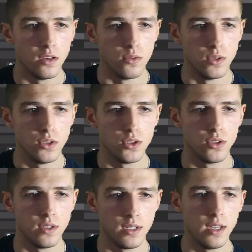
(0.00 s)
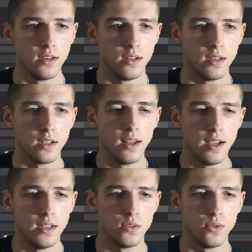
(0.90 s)
which again it
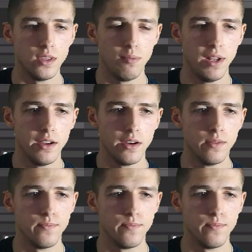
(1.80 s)
collides with the player.